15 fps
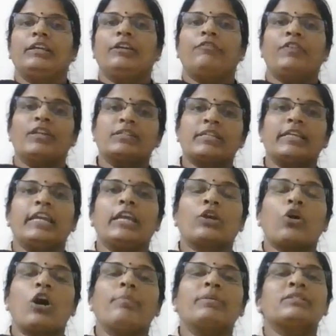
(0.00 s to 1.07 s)
If it is an
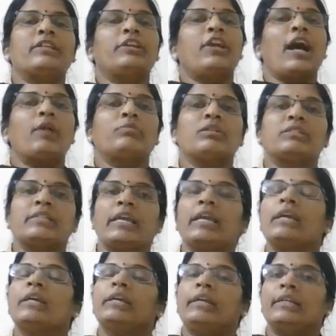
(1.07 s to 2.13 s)
e-commerce, then you have to say
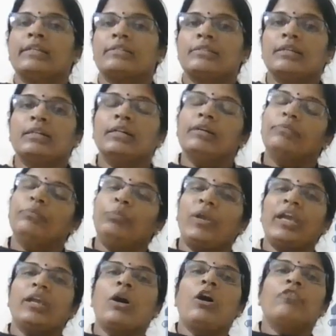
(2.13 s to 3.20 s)
it is the
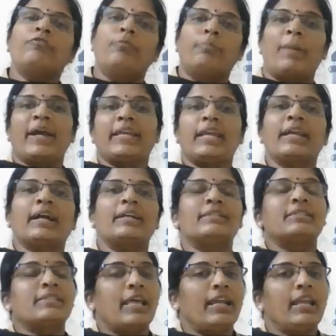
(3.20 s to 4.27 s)
way of buying and
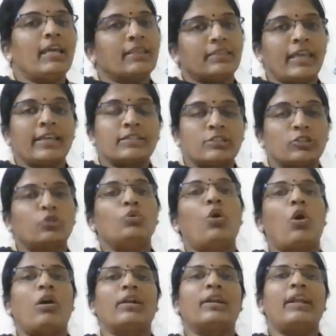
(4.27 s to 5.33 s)
selling things through
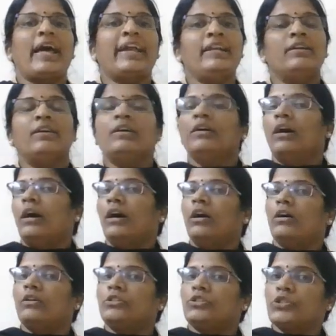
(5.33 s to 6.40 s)
online.
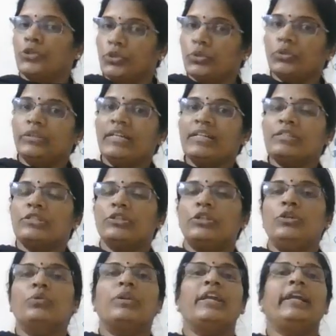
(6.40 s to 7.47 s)
To do this,
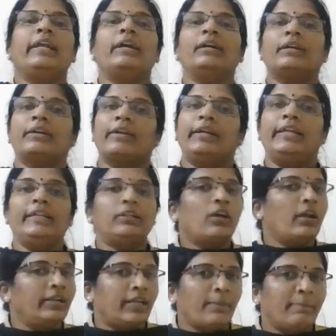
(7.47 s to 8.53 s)
you need a credit
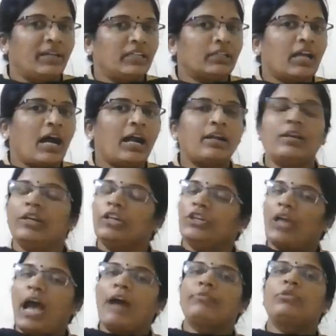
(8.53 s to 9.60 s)
or debit card.
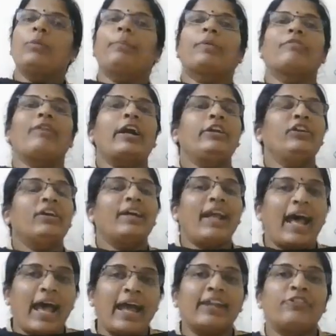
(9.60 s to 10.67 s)
You have to provide your
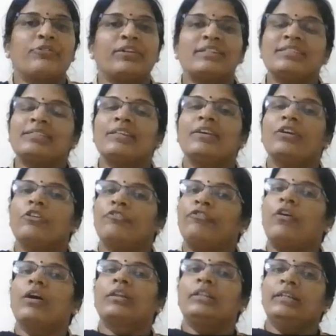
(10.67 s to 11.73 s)
address
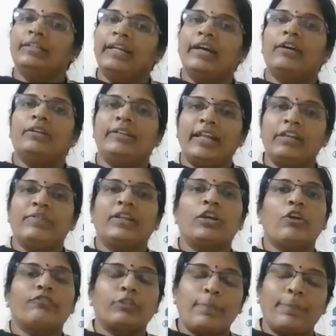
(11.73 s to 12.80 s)
for the delivery
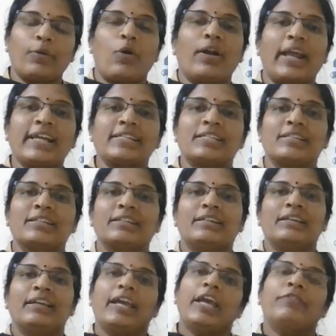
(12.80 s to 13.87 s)
of the product.
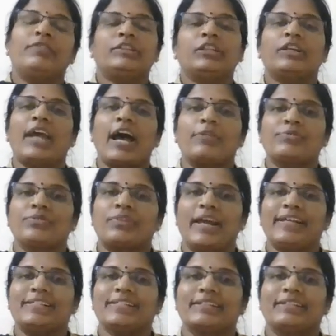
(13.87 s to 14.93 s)
Everything you have to
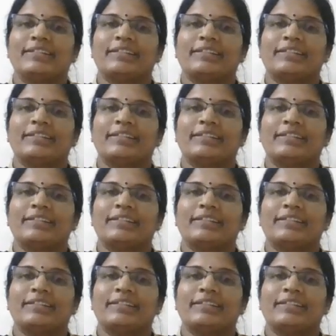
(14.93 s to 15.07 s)
write.